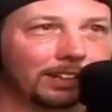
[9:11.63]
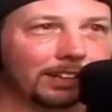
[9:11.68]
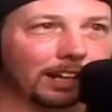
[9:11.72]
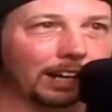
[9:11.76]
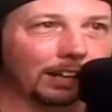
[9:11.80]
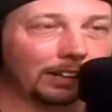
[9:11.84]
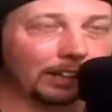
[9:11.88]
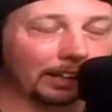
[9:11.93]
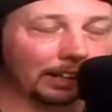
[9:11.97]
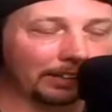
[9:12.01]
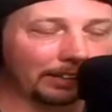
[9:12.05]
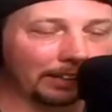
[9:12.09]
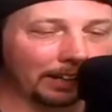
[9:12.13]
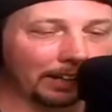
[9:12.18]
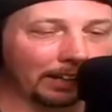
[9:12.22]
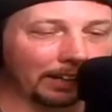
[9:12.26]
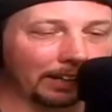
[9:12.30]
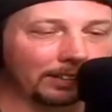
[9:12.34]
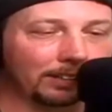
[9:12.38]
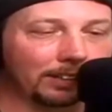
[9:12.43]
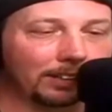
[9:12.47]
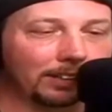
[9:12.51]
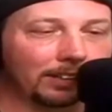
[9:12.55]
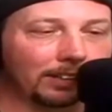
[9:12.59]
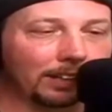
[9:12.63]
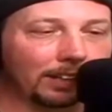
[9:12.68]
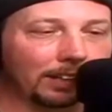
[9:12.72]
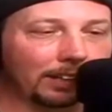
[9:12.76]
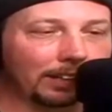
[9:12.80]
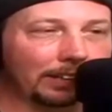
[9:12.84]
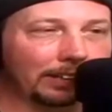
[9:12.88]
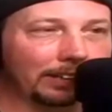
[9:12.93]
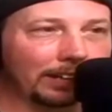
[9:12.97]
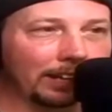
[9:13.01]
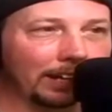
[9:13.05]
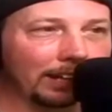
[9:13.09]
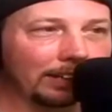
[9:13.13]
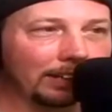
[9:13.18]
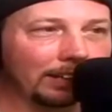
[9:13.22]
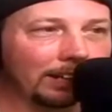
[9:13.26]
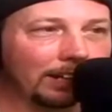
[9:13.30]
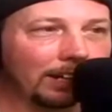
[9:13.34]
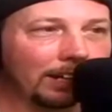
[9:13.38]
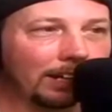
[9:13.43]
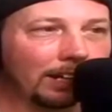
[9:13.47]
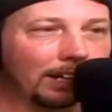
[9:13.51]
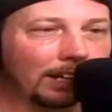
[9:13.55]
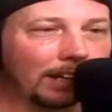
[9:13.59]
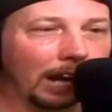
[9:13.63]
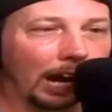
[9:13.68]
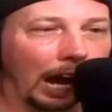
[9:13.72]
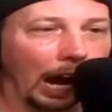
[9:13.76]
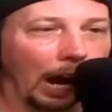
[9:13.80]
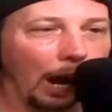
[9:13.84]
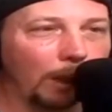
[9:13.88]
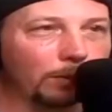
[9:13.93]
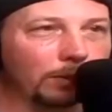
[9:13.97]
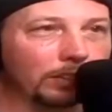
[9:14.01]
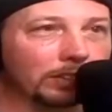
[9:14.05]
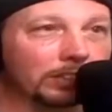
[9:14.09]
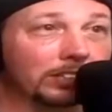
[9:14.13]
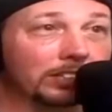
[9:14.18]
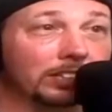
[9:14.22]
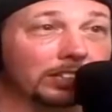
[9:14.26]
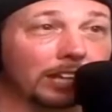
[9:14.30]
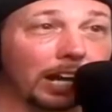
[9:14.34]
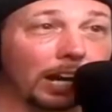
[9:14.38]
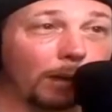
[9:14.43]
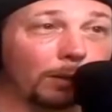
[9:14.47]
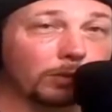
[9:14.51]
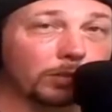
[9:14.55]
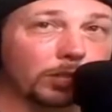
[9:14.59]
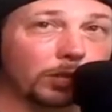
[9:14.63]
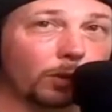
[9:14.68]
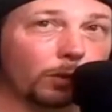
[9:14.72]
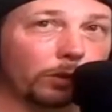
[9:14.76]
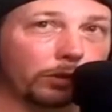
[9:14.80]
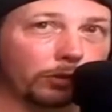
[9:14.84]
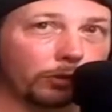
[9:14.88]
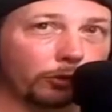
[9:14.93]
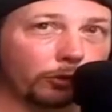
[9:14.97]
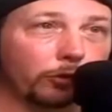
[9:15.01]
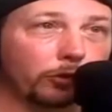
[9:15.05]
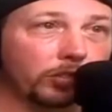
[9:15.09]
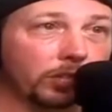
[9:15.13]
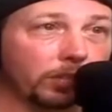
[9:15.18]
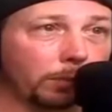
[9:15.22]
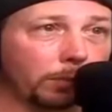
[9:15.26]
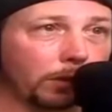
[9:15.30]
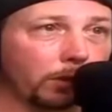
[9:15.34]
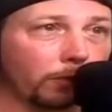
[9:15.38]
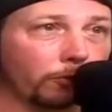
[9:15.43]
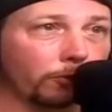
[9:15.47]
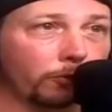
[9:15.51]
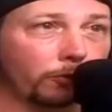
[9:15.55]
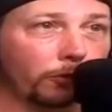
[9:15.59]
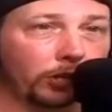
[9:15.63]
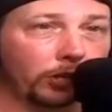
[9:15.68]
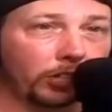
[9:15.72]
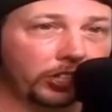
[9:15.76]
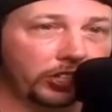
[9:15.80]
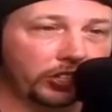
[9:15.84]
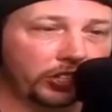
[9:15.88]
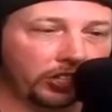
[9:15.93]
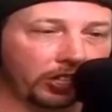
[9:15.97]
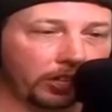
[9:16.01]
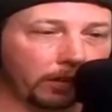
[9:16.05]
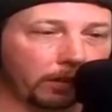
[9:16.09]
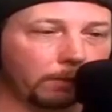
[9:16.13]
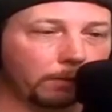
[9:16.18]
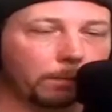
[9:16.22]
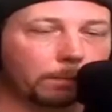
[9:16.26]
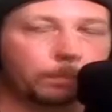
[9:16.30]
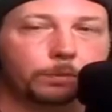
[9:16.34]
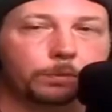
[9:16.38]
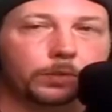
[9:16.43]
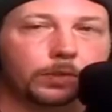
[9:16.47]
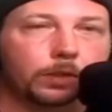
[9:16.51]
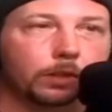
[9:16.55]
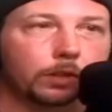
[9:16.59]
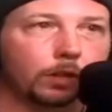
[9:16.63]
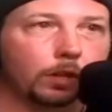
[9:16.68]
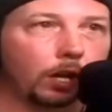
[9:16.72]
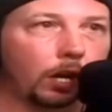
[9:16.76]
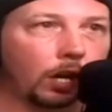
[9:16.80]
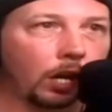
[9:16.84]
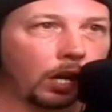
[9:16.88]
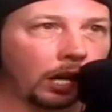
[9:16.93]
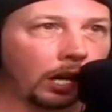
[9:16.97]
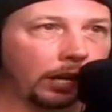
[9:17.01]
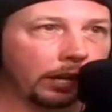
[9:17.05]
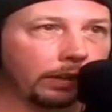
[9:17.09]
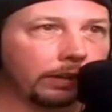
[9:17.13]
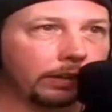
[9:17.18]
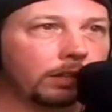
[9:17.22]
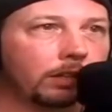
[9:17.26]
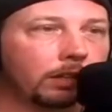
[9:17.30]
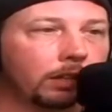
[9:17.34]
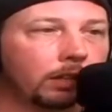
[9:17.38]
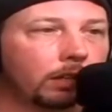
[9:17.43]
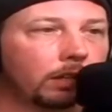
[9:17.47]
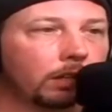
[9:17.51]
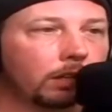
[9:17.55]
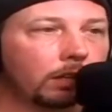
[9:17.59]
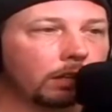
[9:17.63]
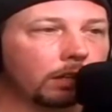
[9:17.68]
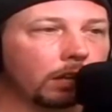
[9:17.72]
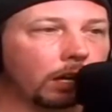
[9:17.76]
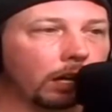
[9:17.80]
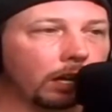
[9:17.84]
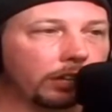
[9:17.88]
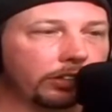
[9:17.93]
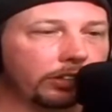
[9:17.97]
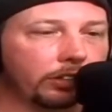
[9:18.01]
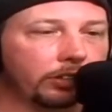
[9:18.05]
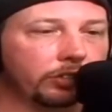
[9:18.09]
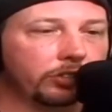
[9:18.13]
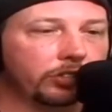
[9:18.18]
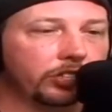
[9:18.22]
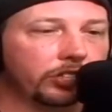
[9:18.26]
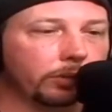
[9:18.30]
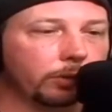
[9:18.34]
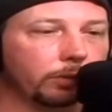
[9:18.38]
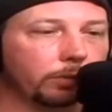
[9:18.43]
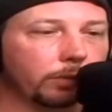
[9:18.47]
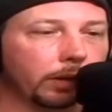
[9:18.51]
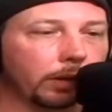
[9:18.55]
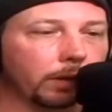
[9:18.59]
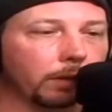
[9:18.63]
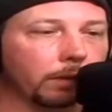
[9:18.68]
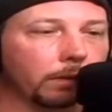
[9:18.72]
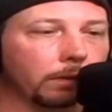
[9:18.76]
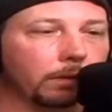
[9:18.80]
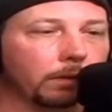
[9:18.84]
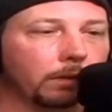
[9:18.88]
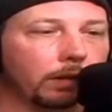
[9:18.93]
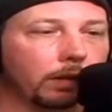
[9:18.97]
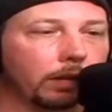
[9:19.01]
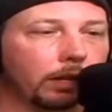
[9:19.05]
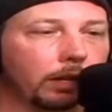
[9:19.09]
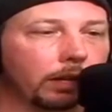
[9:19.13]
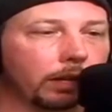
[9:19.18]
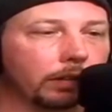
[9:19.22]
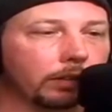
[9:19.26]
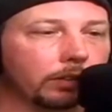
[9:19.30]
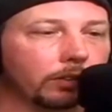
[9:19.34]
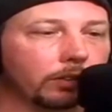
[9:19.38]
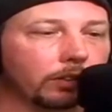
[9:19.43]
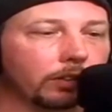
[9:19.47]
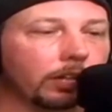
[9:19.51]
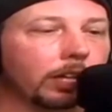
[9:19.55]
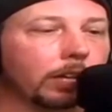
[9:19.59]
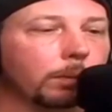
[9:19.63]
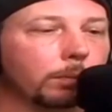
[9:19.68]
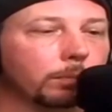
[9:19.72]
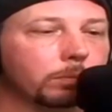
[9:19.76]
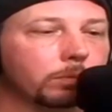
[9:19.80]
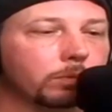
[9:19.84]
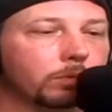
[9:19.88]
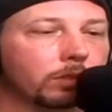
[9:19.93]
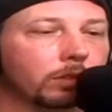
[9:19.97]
I like that. I was going through some of your footage there on YouTube there and looking up